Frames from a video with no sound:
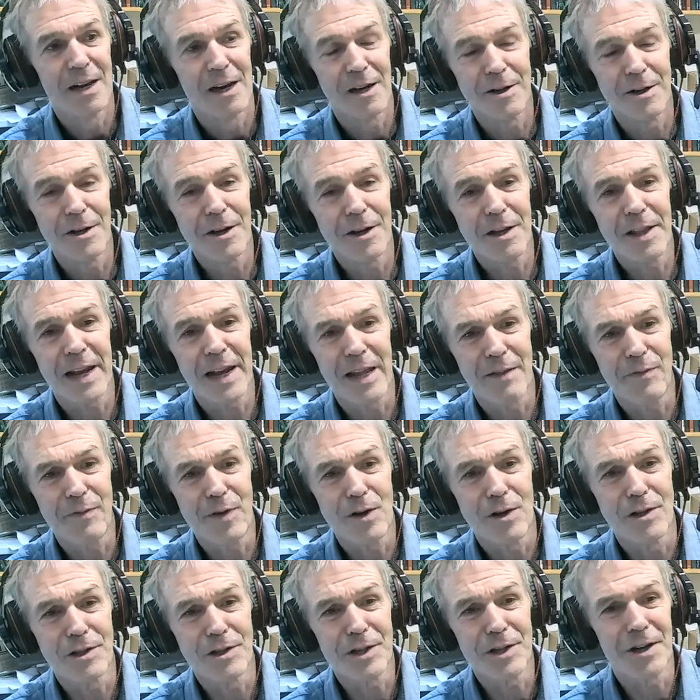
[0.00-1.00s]
On the other hand,
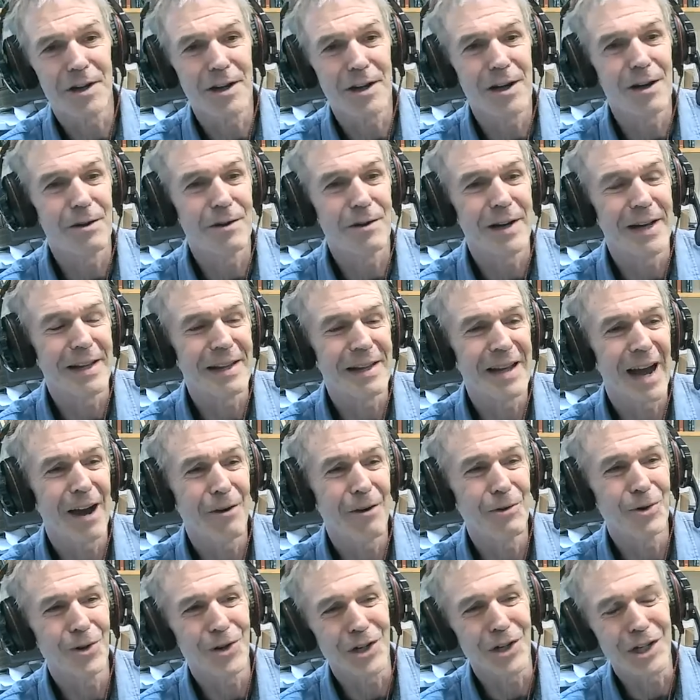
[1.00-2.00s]
we also know that
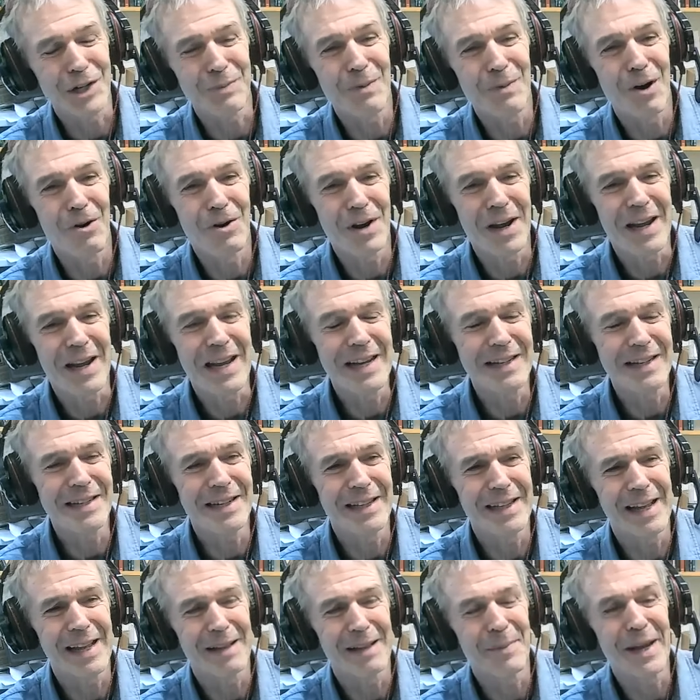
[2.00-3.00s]
outdoor smoking
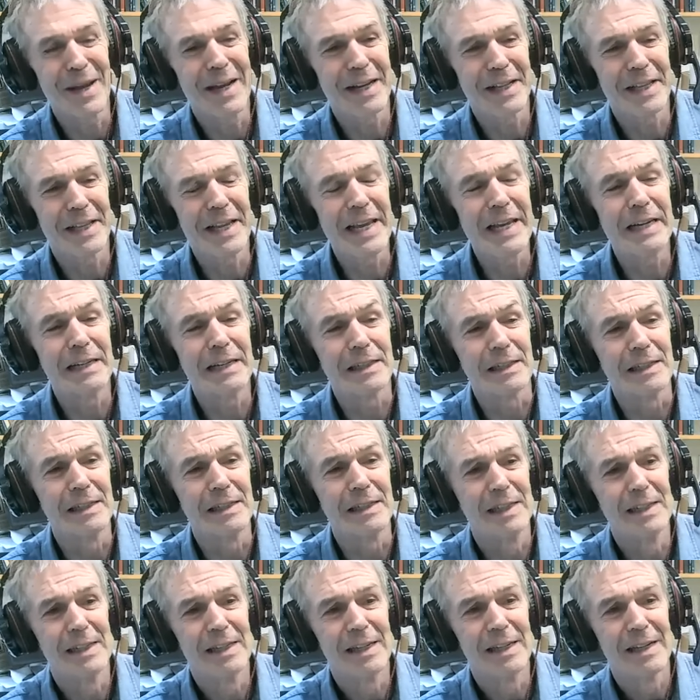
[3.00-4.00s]
isn't that big a deal.
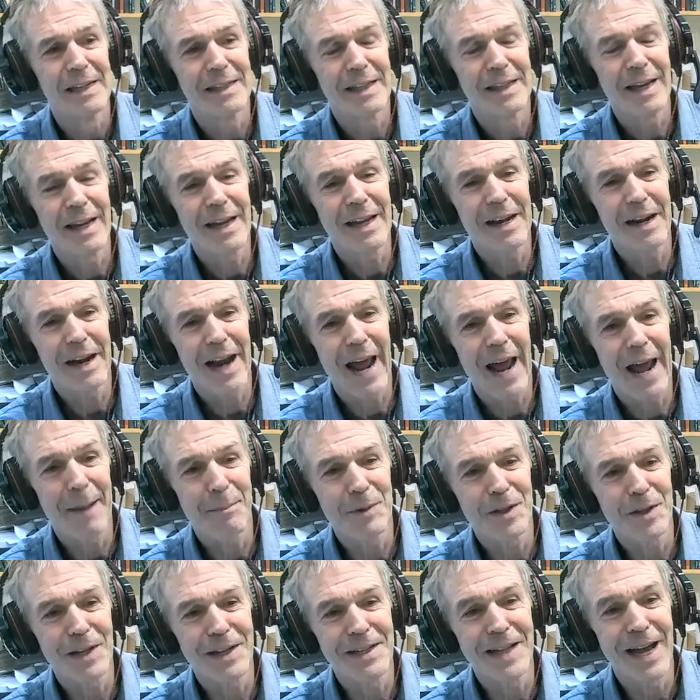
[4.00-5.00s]
They
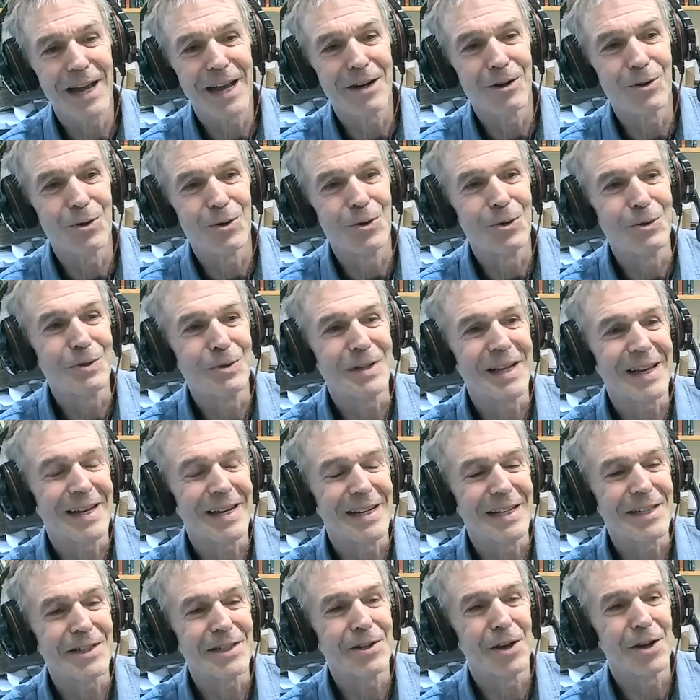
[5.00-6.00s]
rapidly dilute
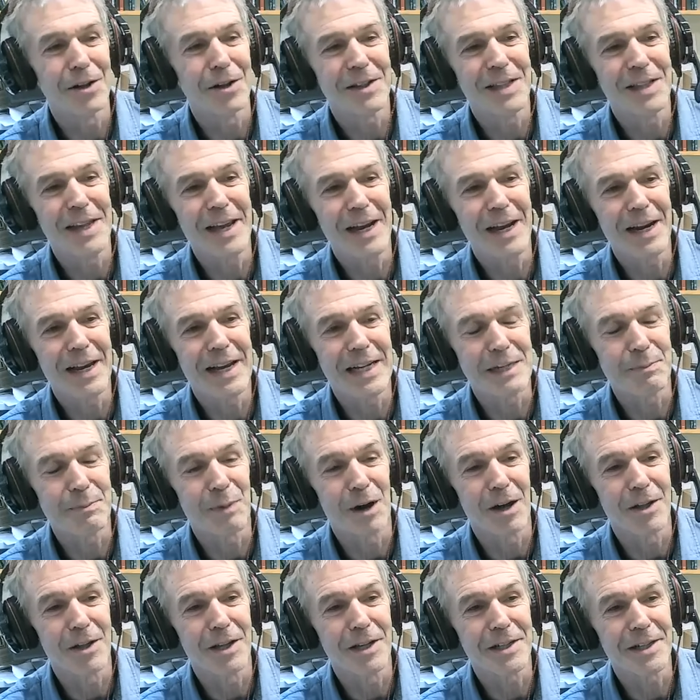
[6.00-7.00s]
and it's not nearly as
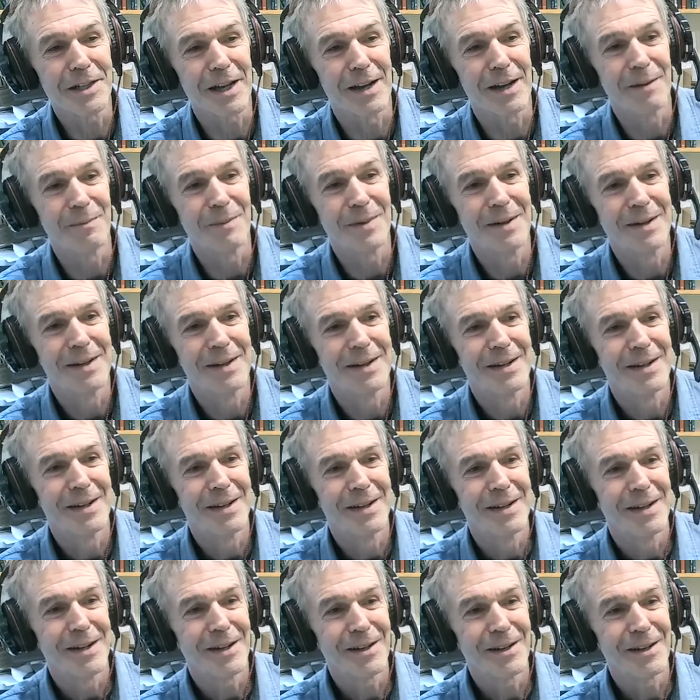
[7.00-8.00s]
bothersome.
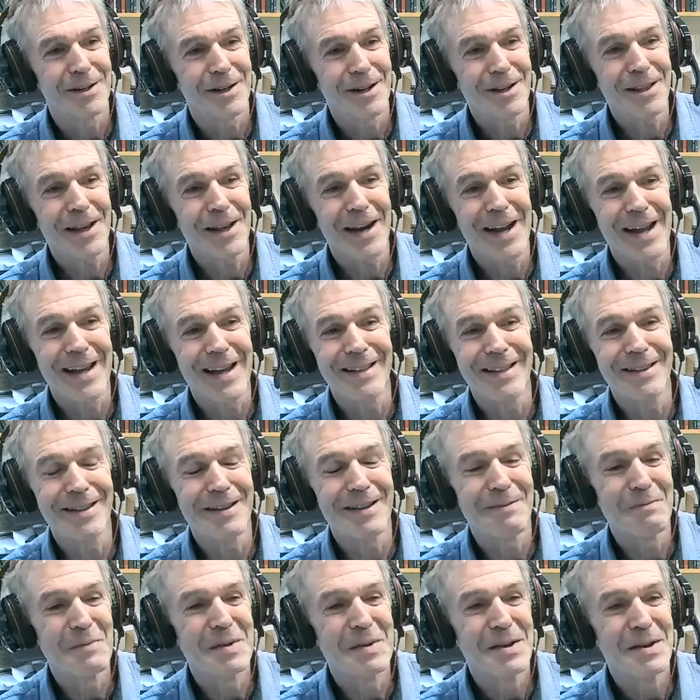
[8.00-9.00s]
On the other hand,
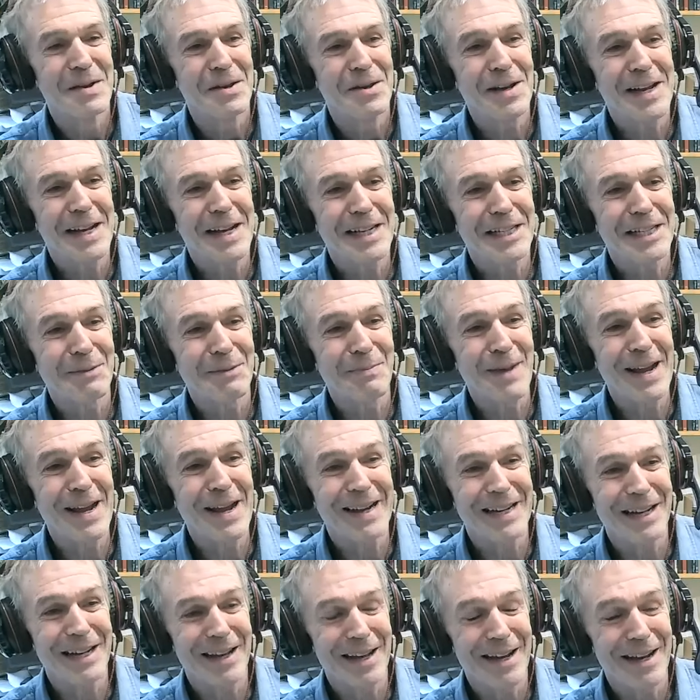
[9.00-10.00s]
you can
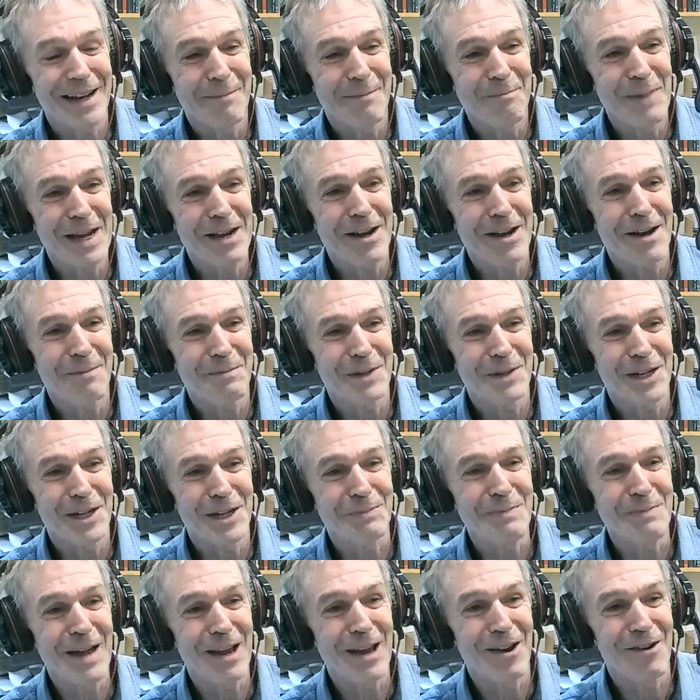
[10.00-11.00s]
speak, uh, pick up the
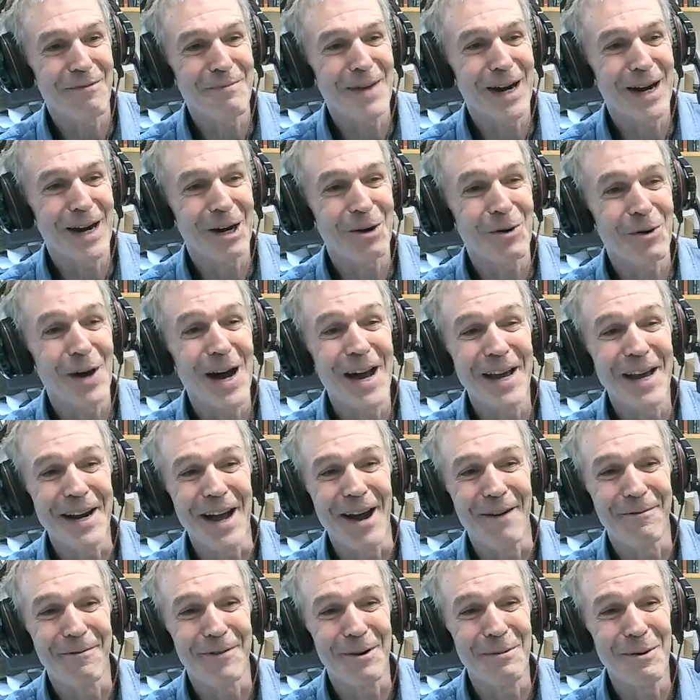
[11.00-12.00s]
smell of
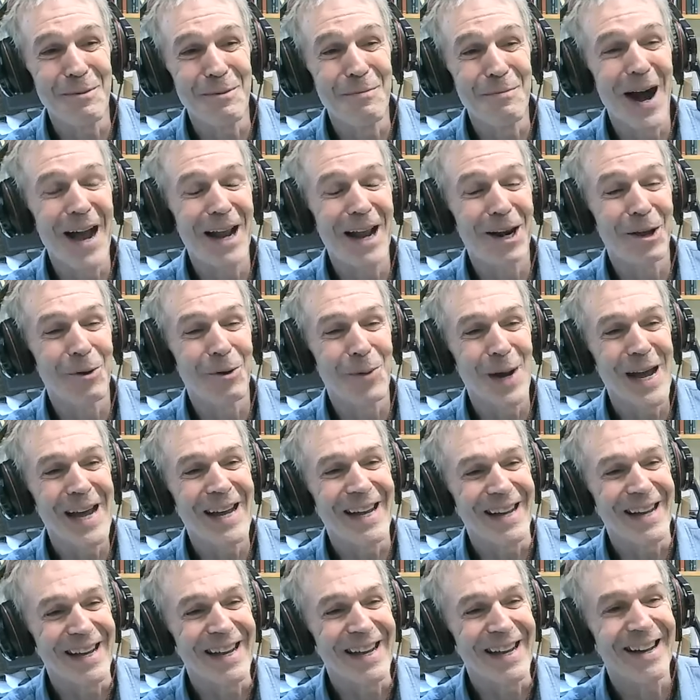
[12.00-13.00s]
marijuana from a mile
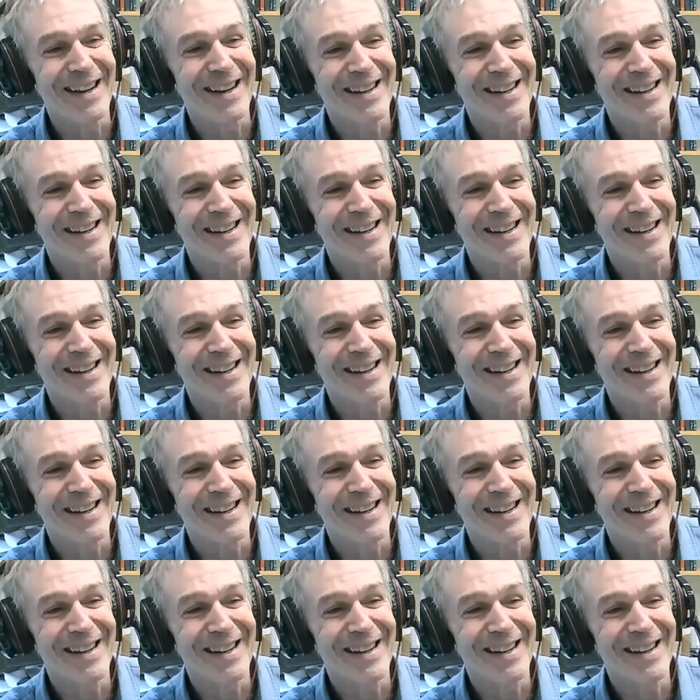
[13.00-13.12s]
away.